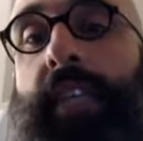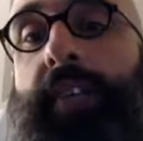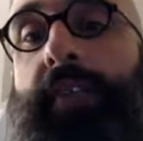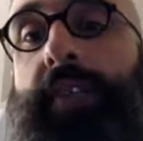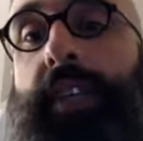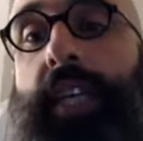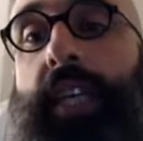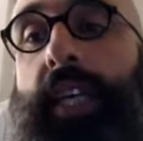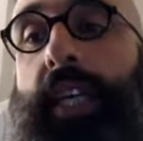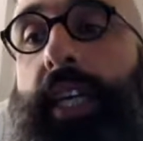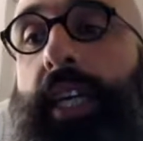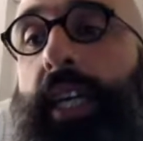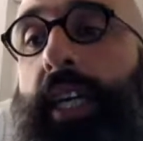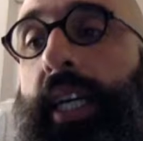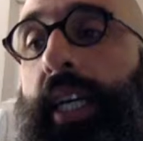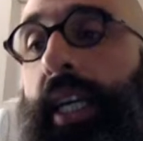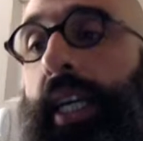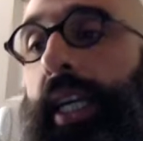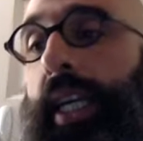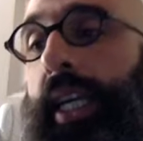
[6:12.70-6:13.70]

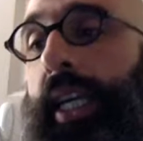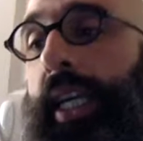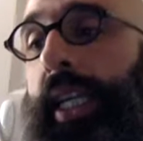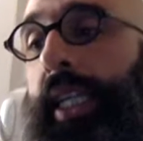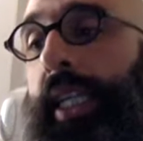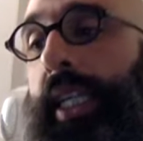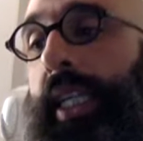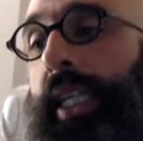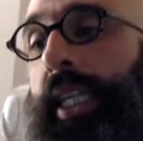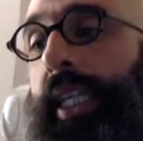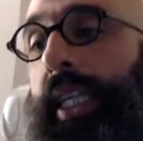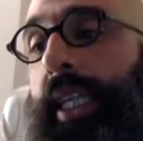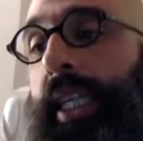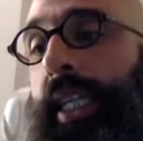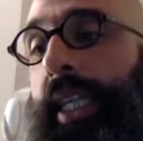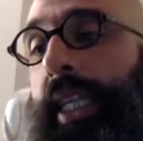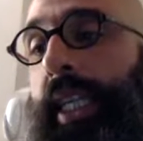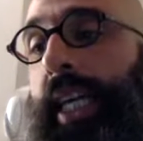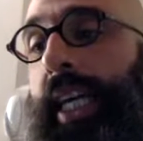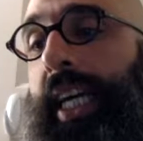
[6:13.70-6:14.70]
in
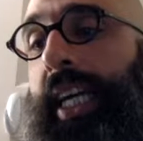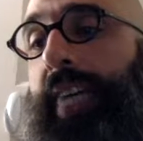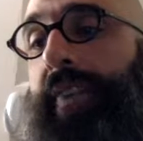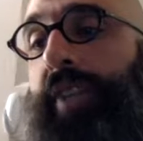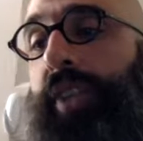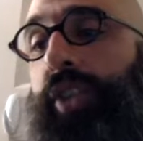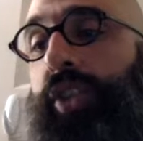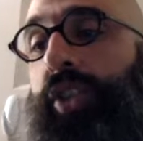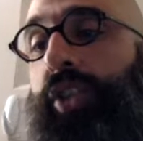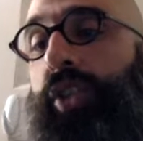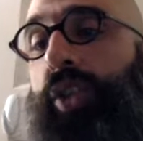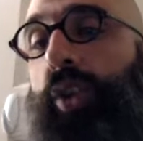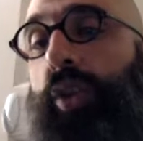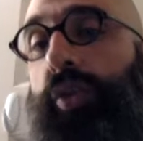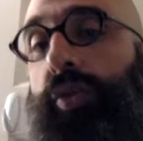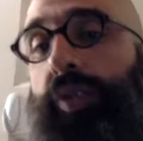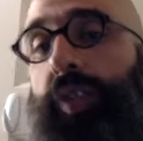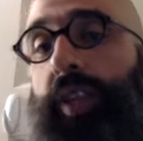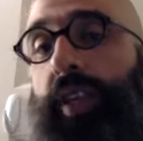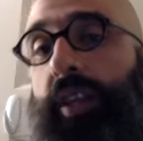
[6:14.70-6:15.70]
the kind of a
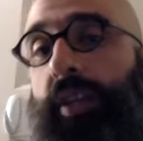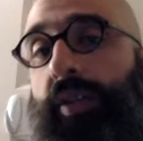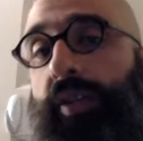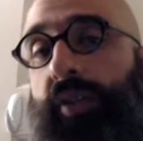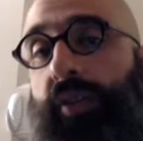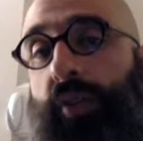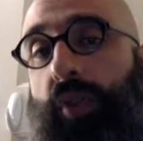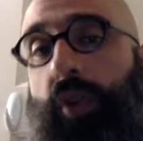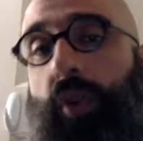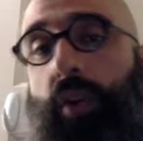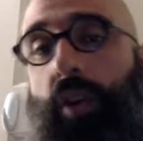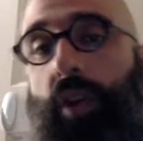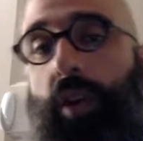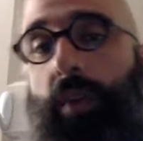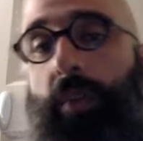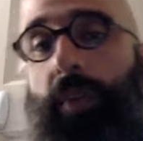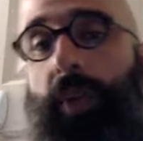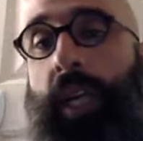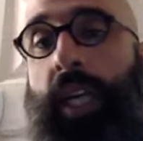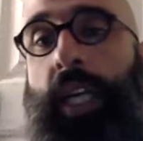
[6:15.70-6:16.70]
Soviet
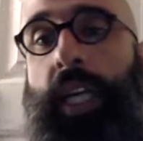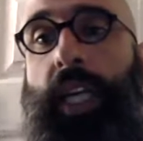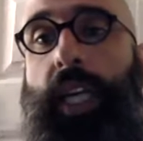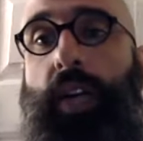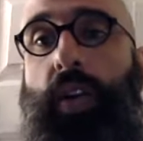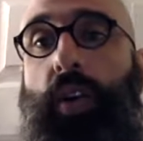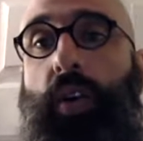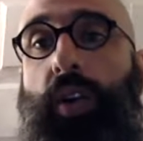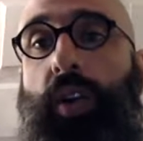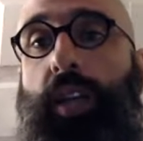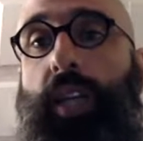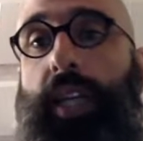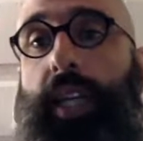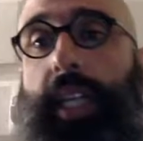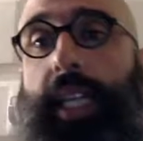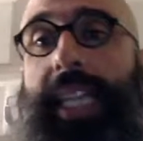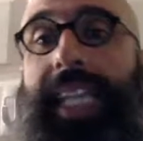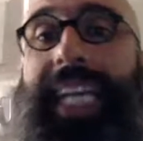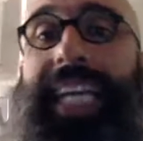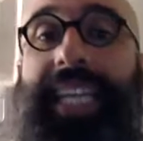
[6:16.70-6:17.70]
form or
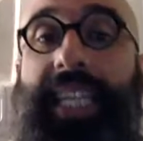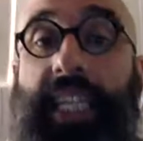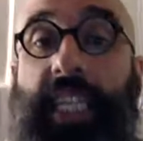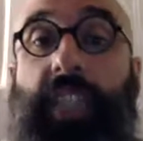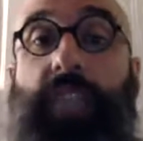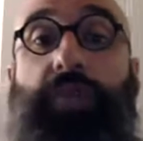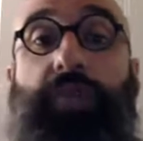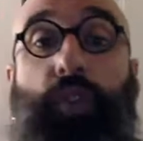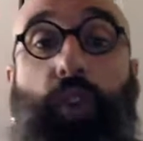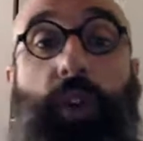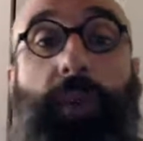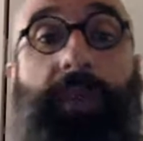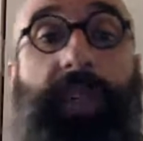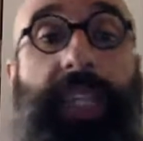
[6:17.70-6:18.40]
a Leninist form